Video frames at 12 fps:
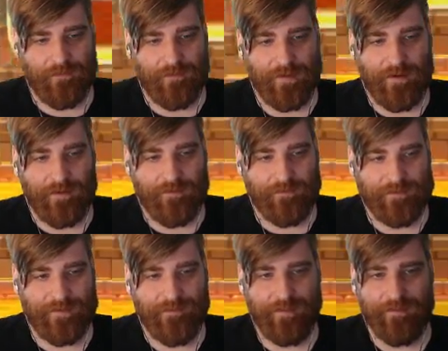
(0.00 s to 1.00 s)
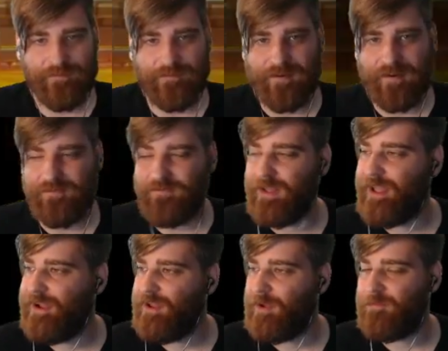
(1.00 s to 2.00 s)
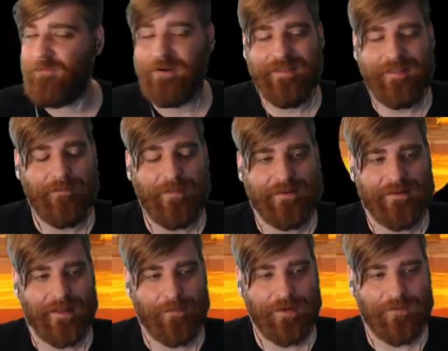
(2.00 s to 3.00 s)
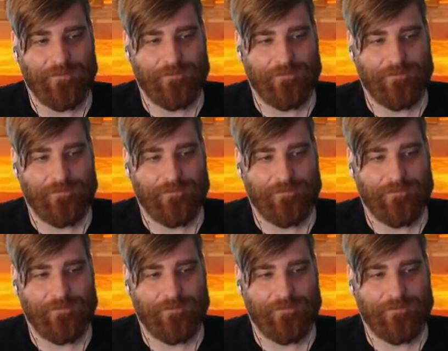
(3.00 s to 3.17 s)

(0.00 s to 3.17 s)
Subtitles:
We are definitely... I don't know, I'm worried that I might time out.